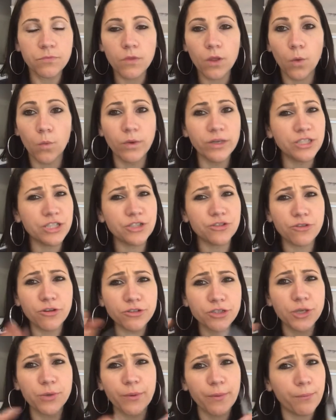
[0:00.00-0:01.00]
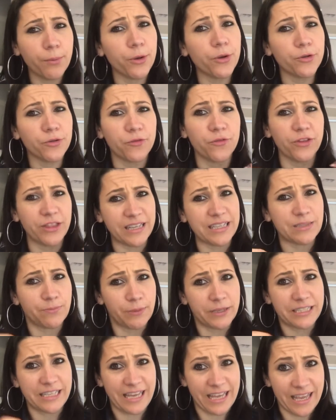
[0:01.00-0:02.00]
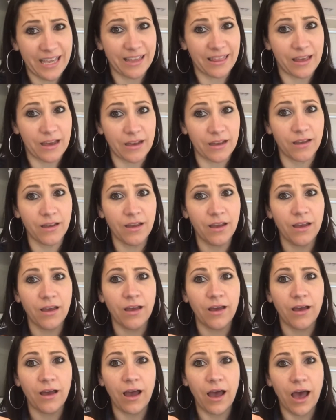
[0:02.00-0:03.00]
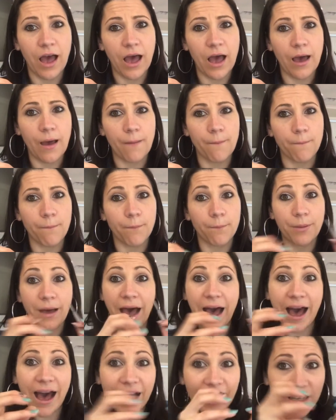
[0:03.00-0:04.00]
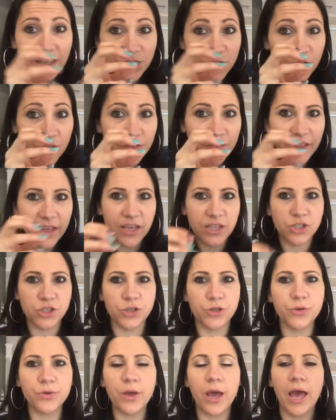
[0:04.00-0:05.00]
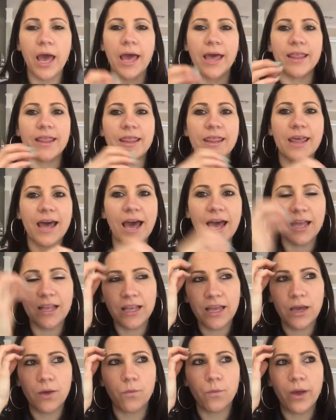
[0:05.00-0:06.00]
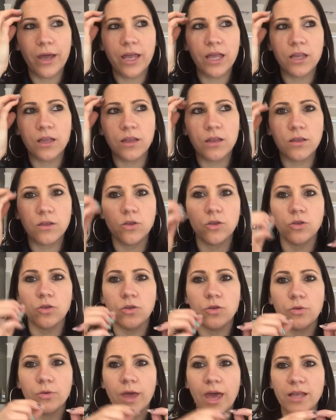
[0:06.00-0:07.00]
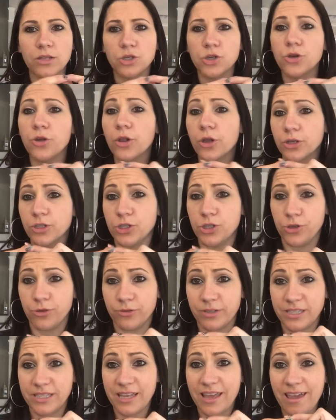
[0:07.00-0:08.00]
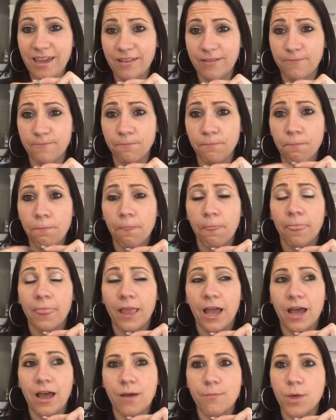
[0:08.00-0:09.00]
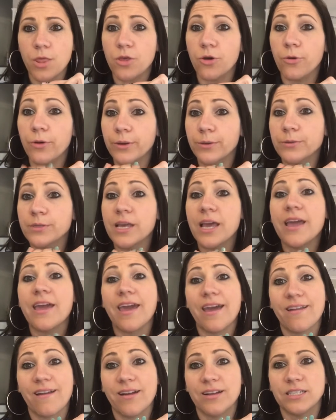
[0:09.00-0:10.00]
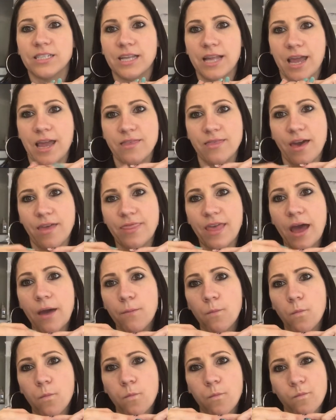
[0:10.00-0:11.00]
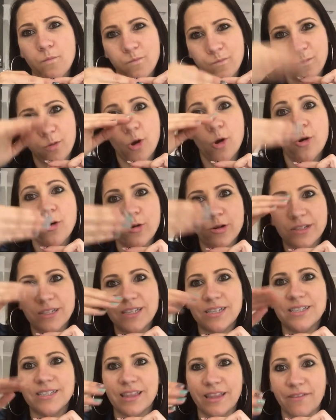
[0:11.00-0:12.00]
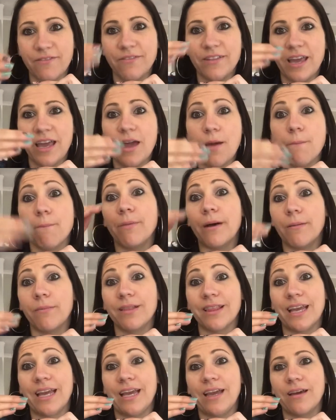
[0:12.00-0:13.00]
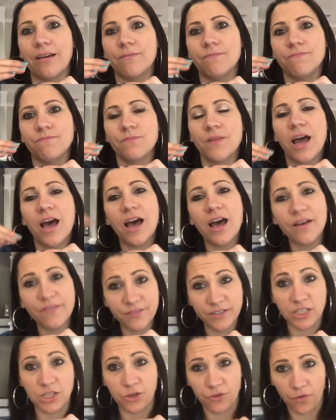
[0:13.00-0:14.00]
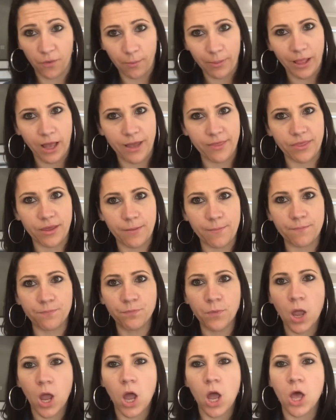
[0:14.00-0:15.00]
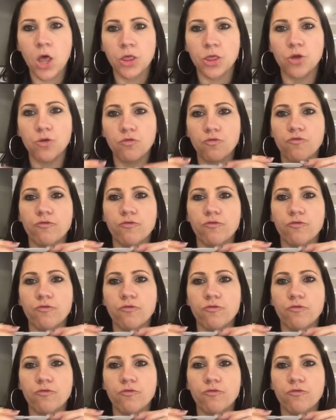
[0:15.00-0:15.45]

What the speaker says: which is not so important for this particular part of the issue, that when you get too close to your skin, the oils can get underneath, and that causes lifting and bubbling after you've applied them. The